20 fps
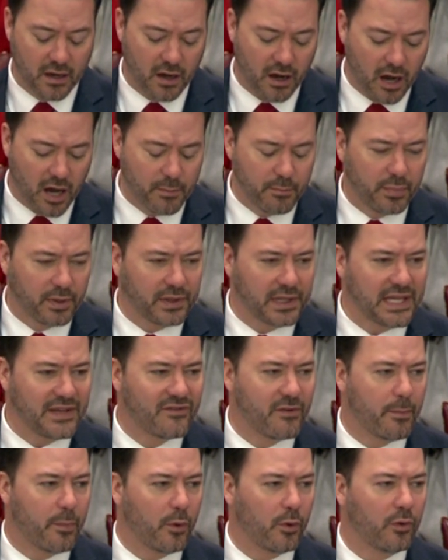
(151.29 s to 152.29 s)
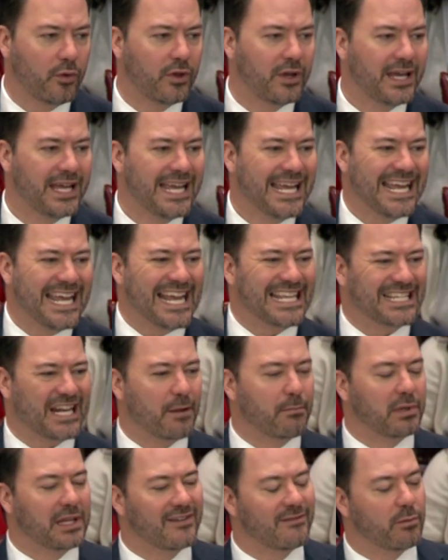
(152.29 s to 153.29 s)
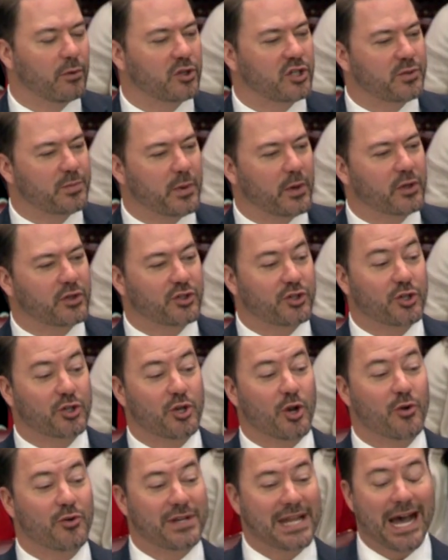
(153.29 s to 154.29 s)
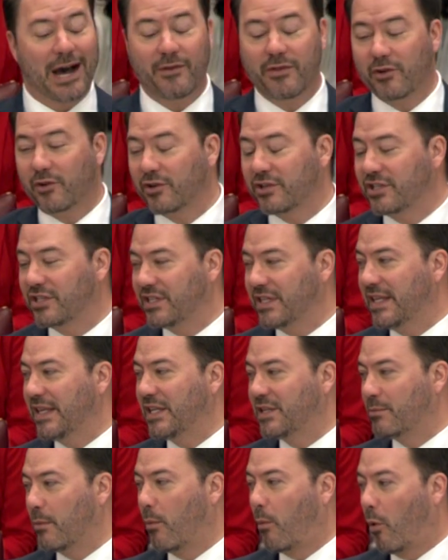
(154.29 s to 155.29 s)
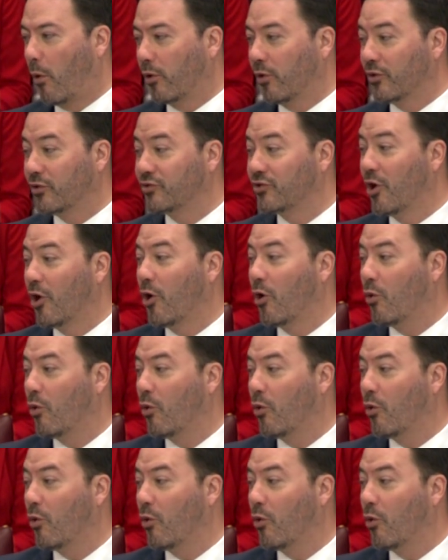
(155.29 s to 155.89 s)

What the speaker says: unbelievable experience to go down there and see these memorials